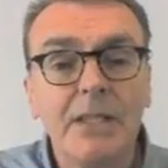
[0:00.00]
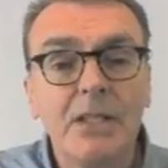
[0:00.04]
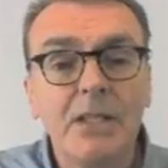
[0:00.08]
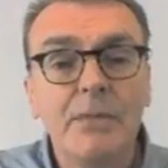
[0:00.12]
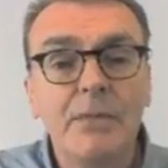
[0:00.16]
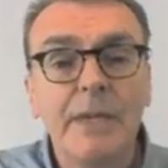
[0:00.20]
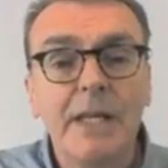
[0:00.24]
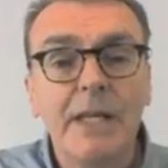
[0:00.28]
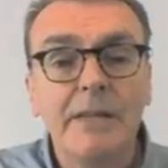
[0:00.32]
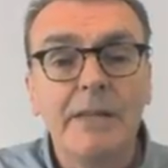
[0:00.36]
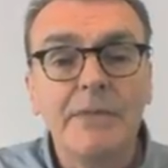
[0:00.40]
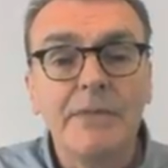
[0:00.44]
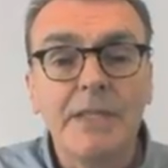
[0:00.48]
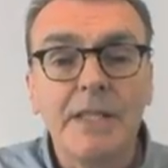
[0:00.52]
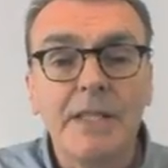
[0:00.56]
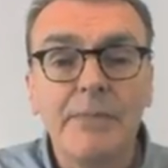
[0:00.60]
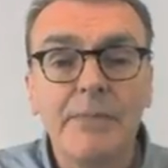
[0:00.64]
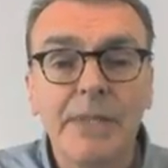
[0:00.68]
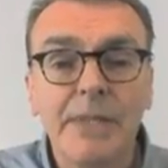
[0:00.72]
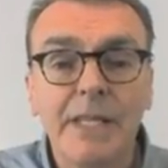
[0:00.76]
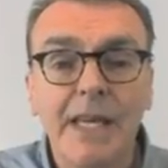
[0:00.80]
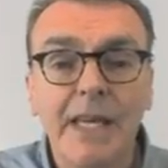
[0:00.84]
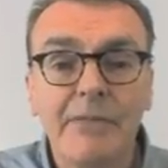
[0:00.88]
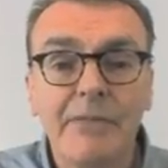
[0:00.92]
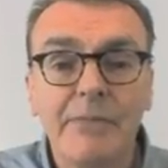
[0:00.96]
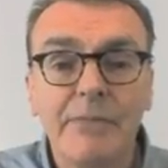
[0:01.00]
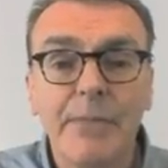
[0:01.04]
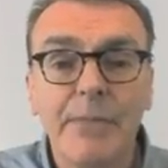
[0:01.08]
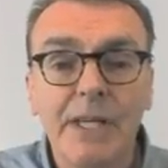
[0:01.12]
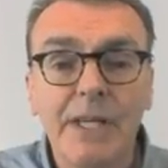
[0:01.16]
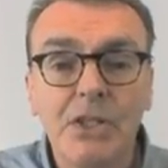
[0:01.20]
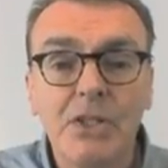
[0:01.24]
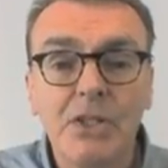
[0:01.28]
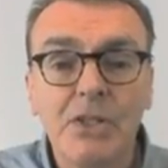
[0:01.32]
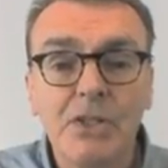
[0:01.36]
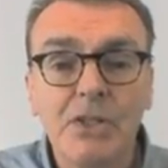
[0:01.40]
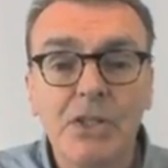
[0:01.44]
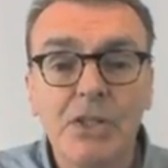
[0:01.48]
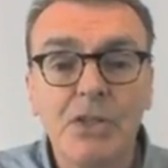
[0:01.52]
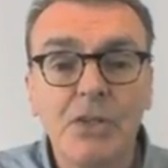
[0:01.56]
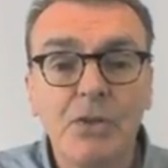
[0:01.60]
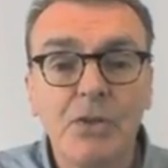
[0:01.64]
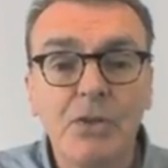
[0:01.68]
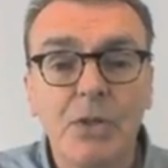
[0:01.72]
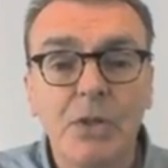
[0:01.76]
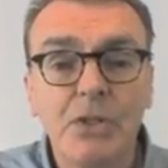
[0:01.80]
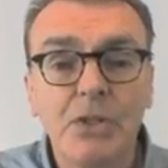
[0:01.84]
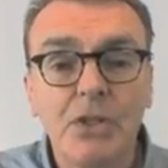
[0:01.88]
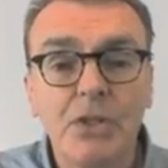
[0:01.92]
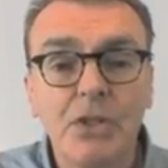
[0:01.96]
You may simply have pictures that you
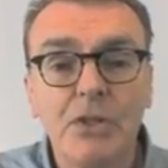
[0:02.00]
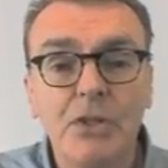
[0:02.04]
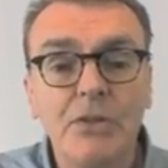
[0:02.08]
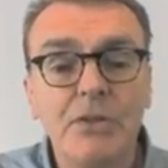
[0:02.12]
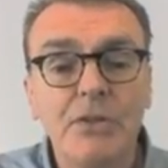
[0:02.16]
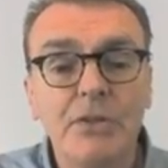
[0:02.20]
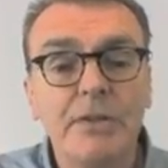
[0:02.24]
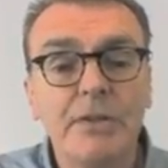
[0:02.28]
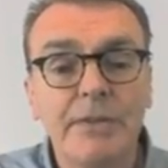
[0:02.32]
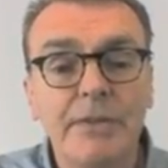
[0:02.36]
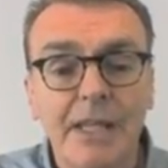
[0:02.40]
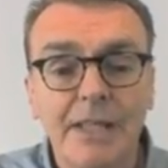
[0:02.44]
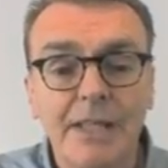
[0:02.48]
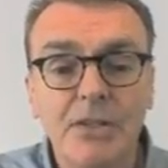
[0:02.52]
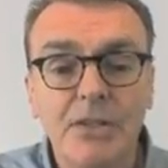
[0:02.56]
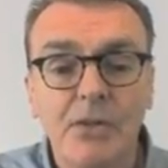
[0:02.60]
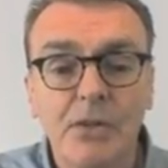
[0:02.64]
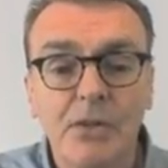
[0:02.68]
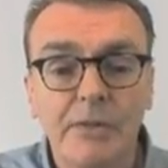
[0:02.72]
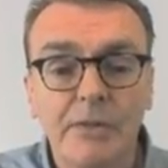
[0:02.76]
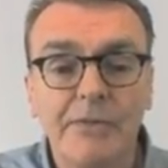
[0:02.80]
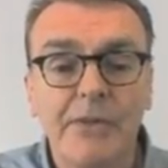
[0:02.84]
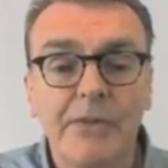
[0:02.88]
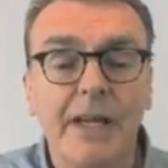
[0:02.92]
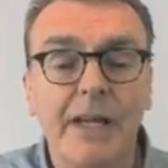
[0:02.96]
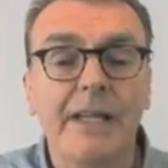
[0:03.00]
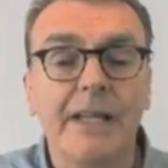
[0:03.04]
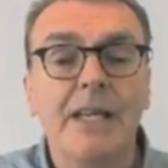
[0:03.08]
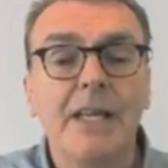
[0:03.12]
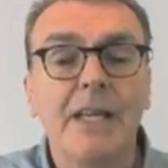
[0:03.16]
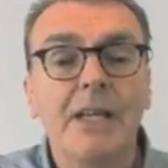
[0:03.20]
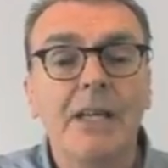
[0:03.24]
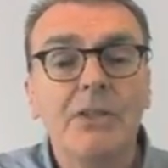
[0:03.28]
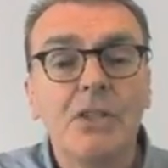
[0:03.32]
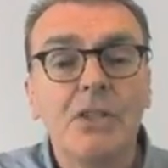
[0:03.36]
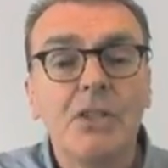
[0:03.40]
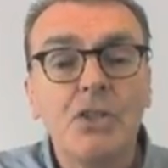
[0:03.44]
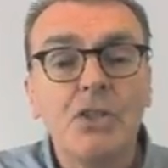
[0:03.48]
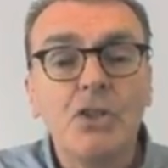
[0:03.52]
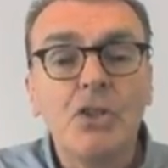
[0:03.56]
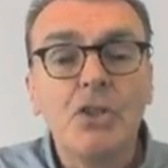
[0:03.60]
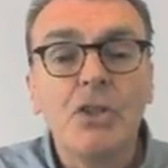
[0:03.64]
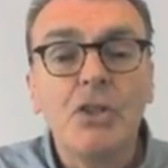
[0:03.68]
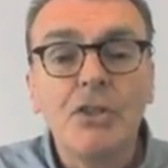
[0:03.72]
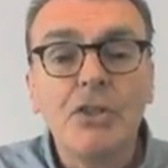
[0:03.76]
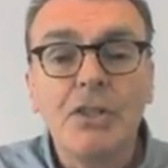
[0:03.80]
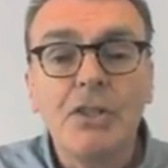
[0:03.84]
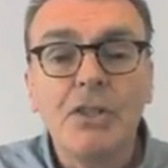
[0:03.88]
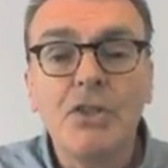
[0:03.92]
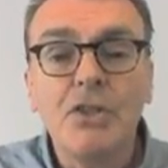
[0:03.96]
want to use. That's all fine. It's
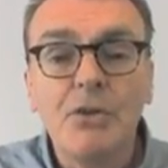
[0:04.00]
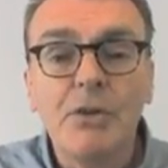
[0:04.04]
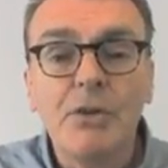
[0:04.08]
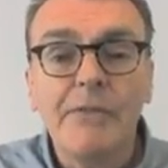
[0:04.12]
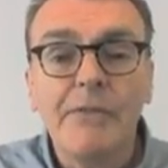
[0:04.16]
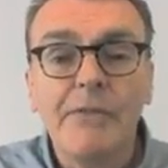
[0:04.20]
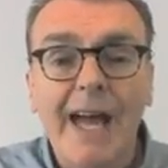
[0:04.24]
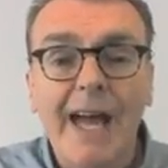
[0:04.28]
just that you have